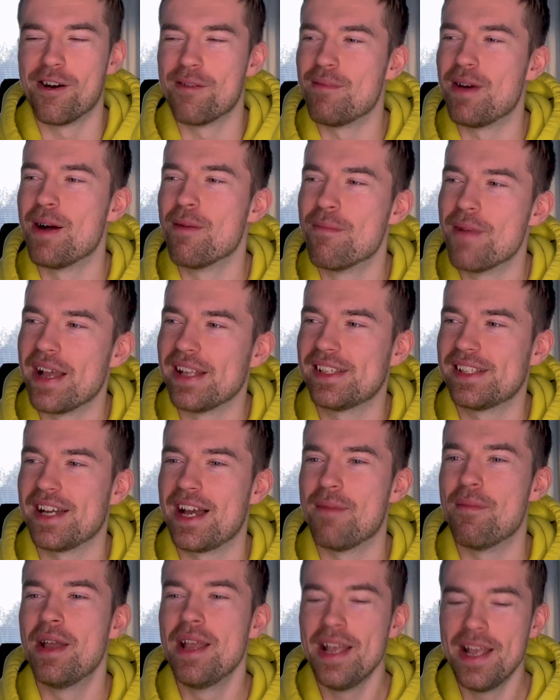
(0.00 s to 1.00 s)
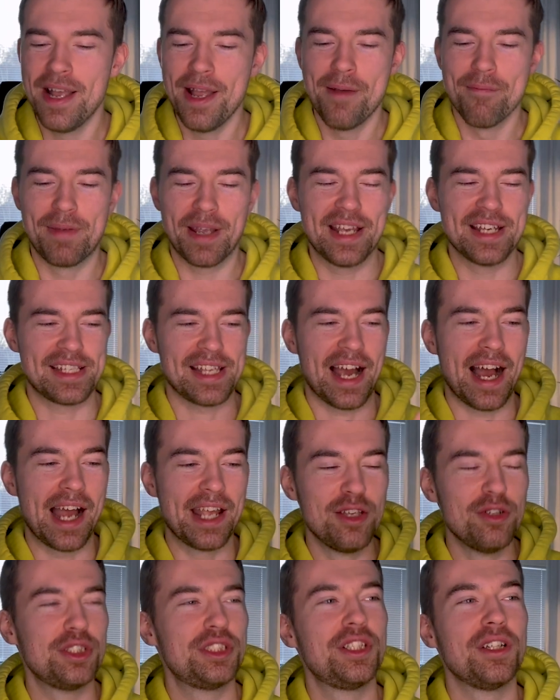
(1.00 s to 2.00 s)
my bedtime, because I
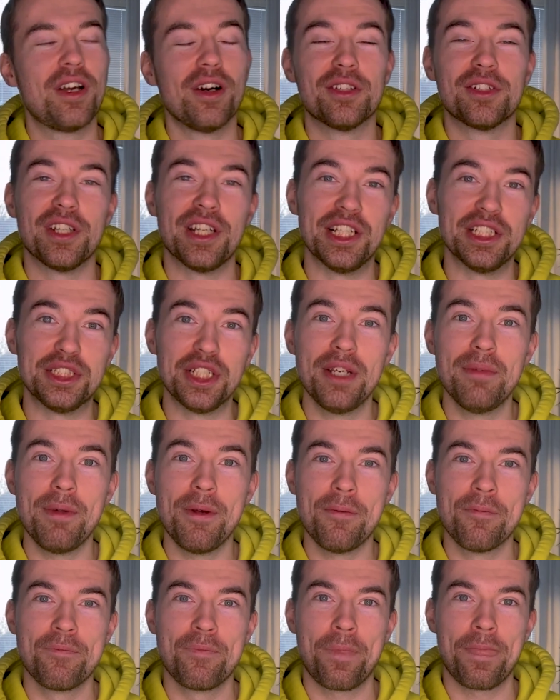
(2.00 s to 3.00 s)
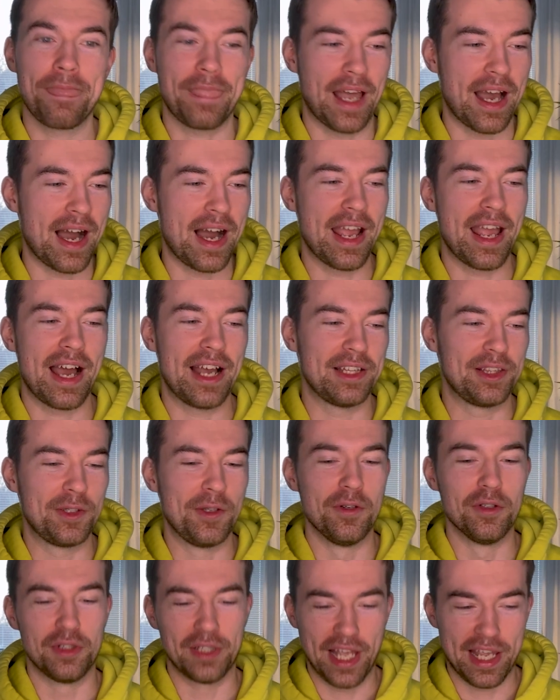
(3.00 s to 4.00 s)
used to go to the gym. I had
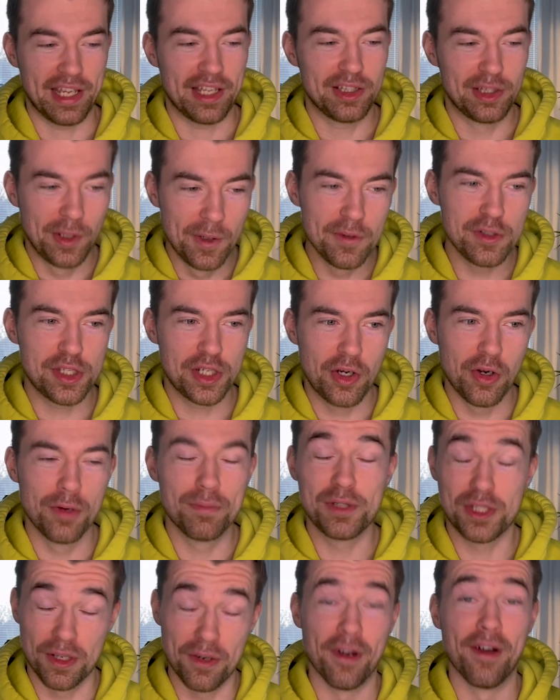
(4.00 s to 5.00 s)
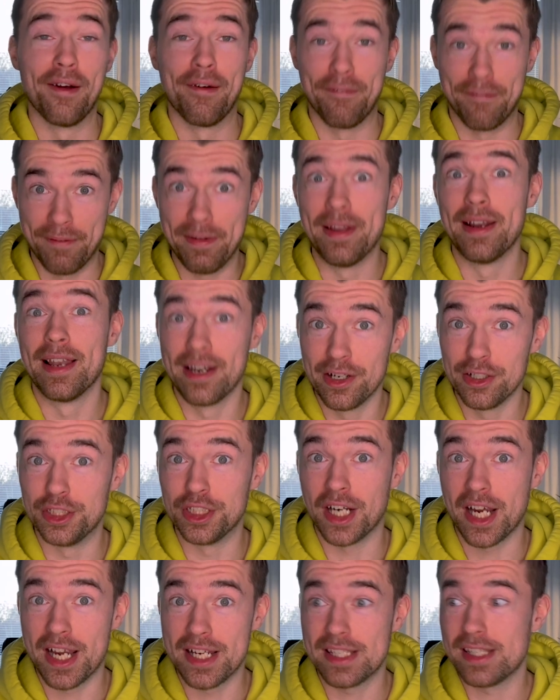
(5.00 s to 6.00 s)
to take 2 scoops to feel
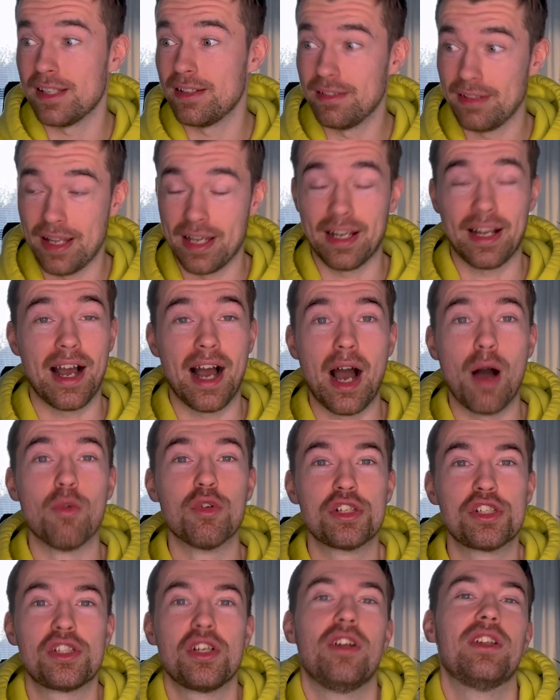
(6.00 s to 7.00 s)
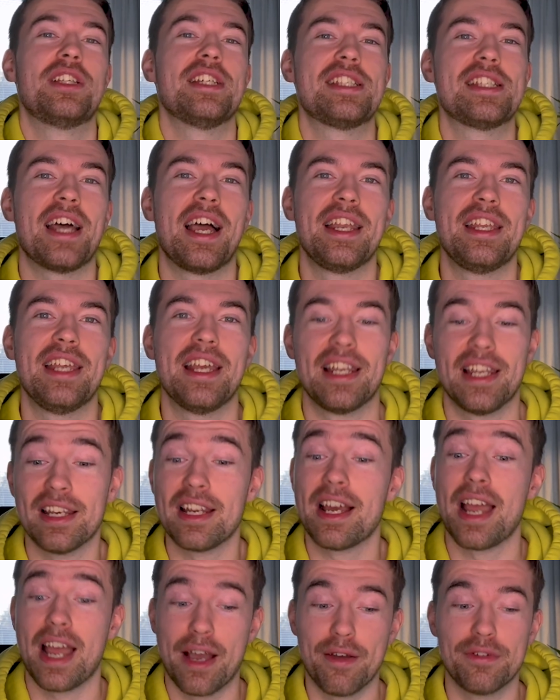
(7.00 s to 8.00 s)
energized. Like I was sold this idea that
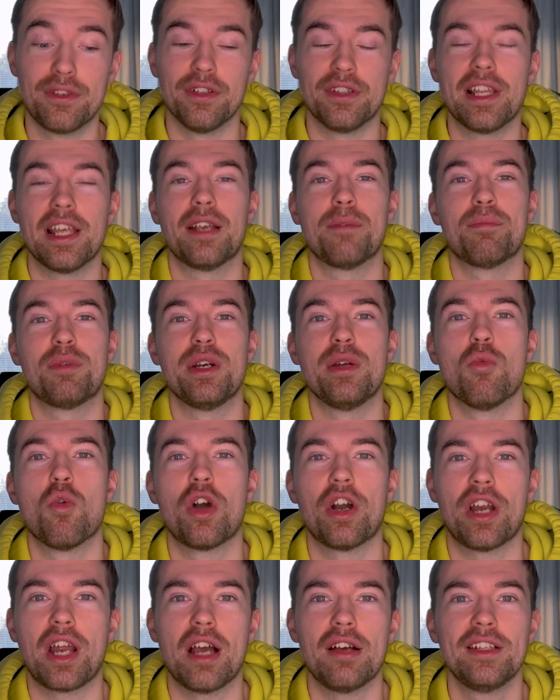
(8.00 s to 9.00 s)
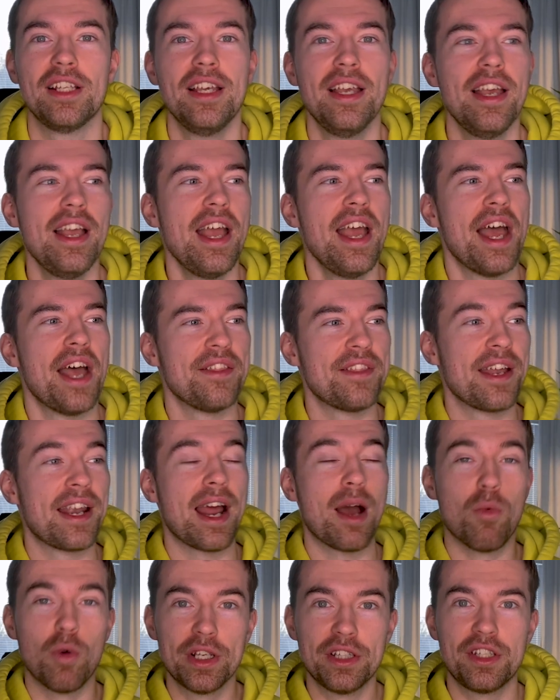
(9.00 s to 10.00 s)
I have to take pre-workout. And then I
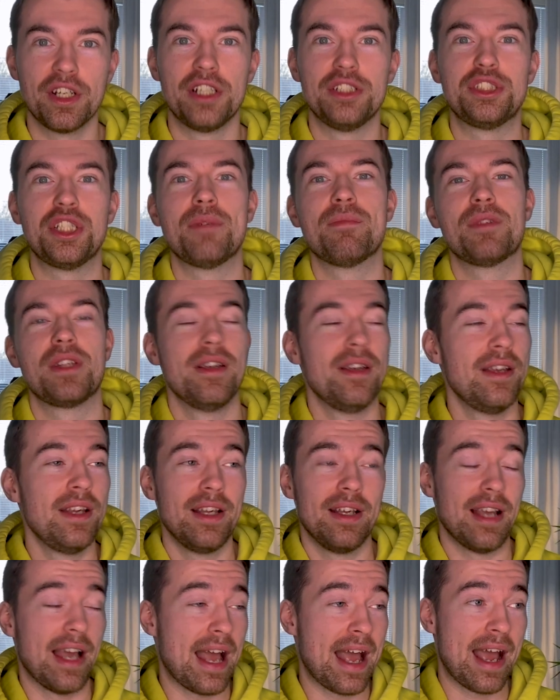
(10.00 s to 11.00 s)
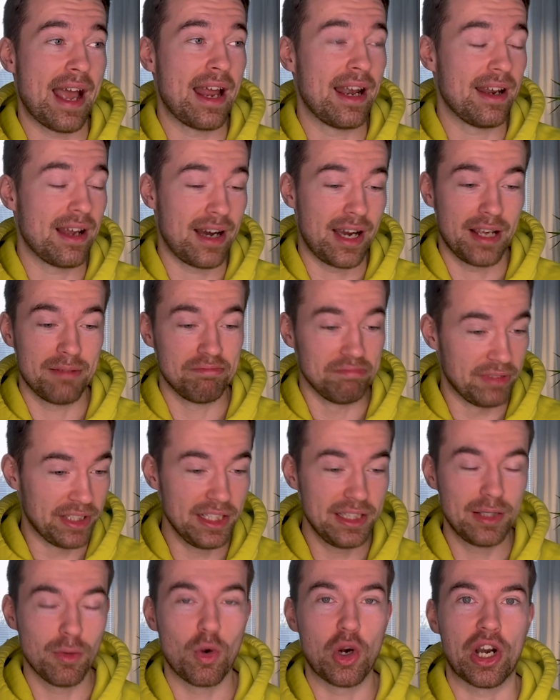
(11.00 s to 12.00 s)
went to the gym and I
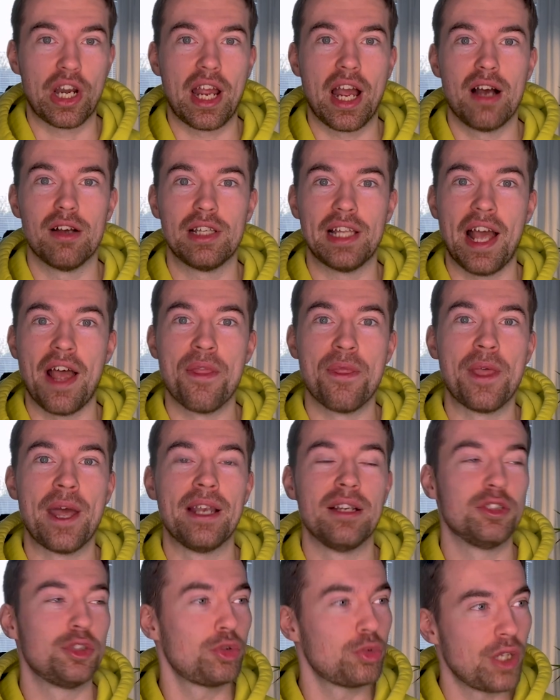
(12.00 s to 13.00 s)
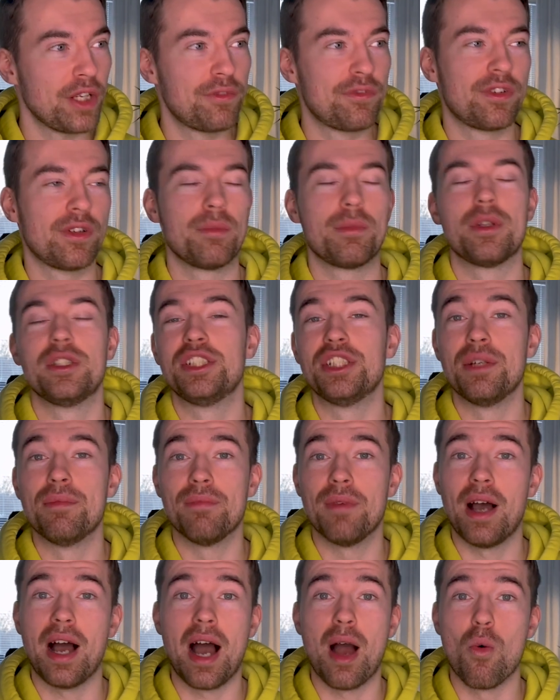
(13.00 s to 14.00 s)
did the workout, and then straight from the gym,
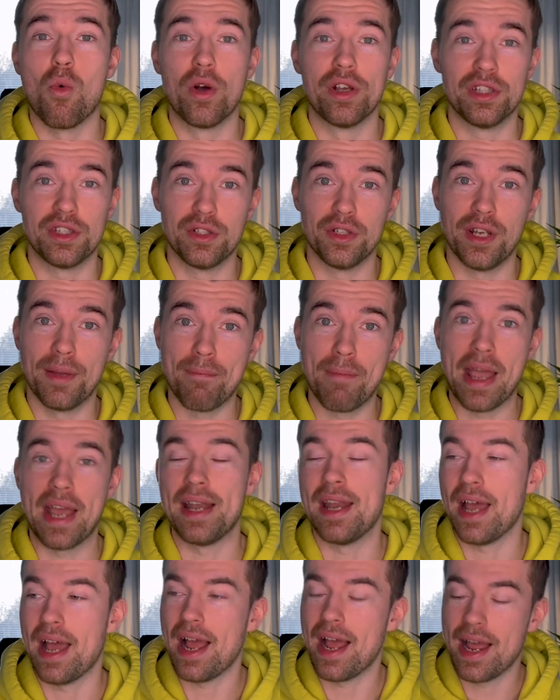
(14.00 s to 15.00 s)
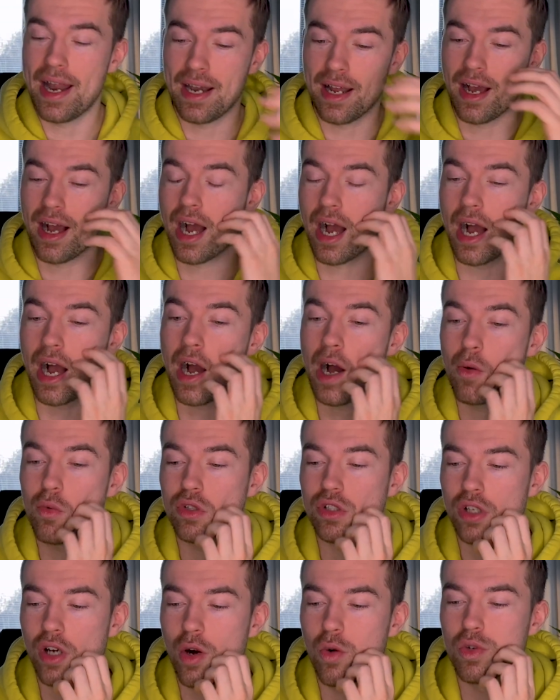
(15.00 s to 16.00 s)
I went to the bed, and I
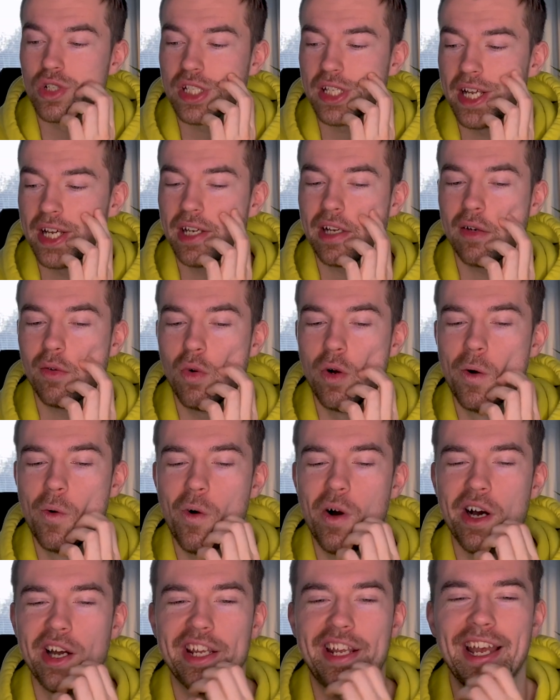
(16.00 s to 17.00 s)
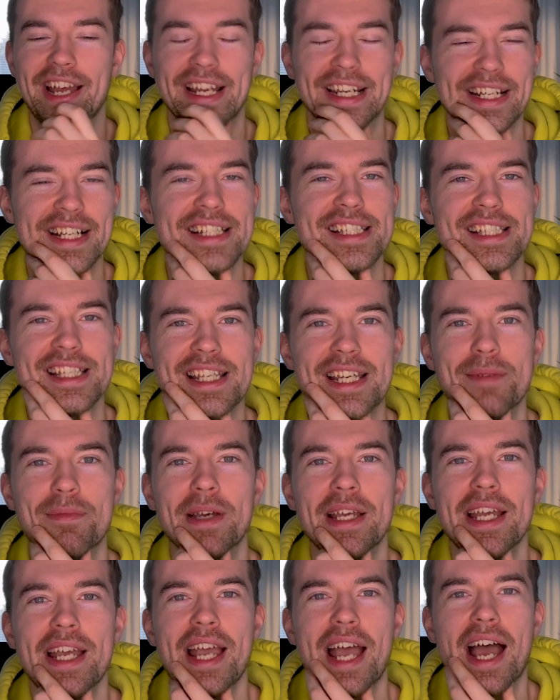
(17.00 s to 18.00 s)
was always like, why can't I sleep?
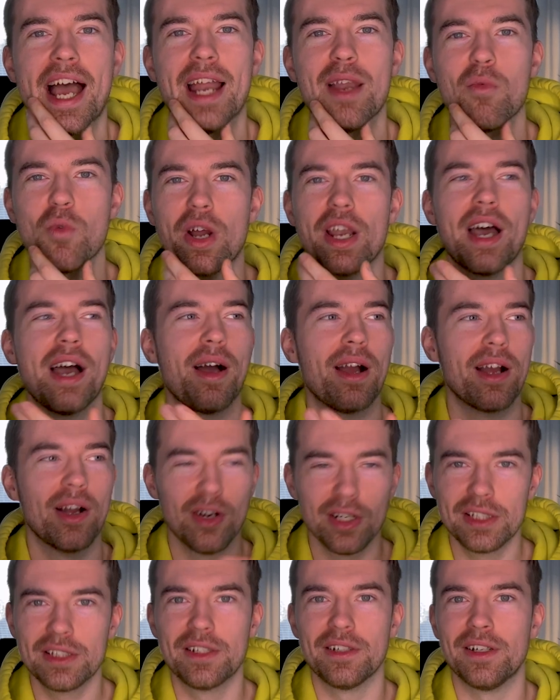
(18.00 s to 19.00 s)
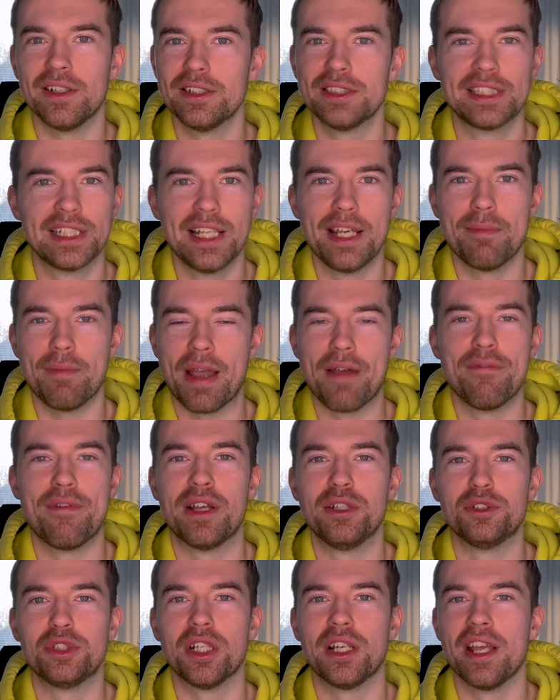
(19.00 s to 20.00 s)
And when I got to sleep
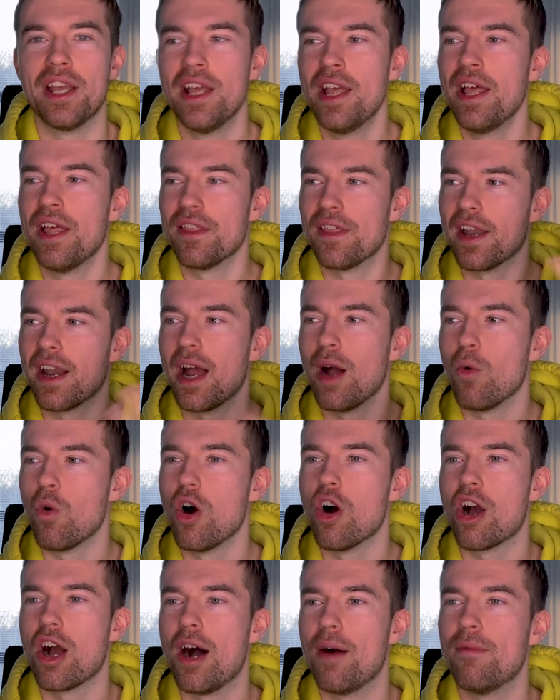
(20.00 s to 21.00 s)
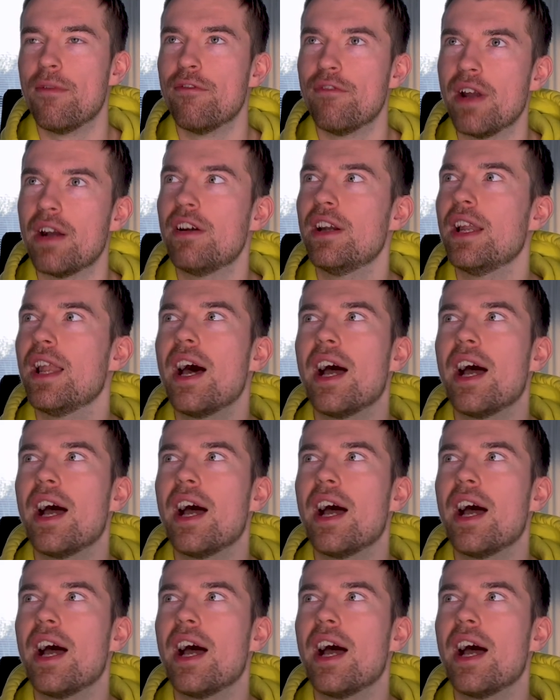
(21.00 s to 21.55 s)
eventually, then I woke up very